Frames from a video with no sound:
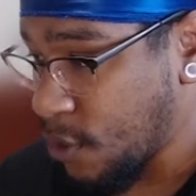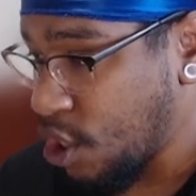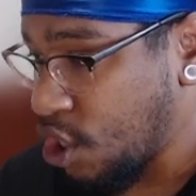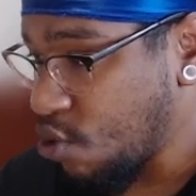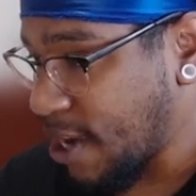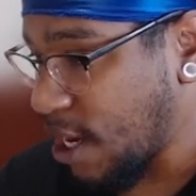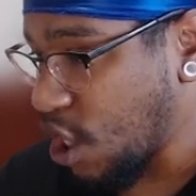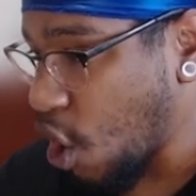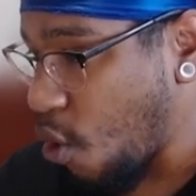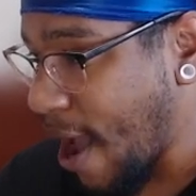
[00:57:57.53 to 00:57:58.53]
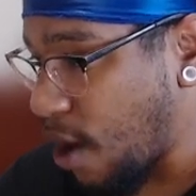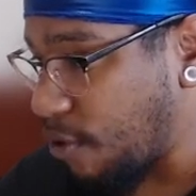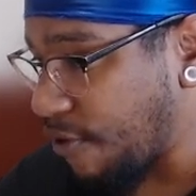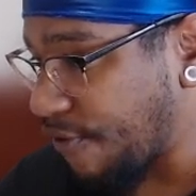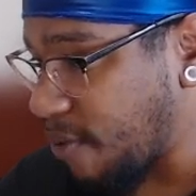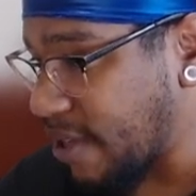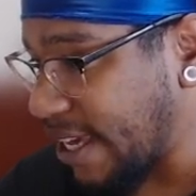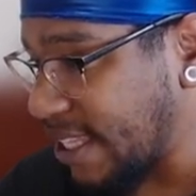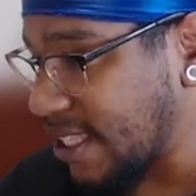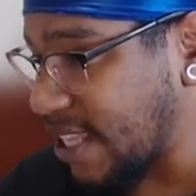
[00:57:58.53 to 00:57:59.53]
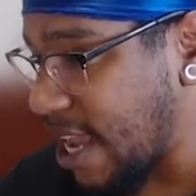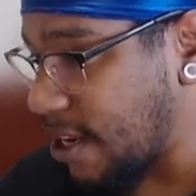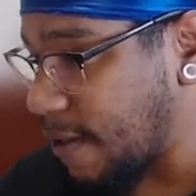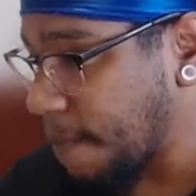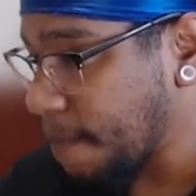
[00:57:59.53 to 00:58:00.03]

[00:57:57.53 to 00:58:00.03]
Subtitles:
You can go out from the inside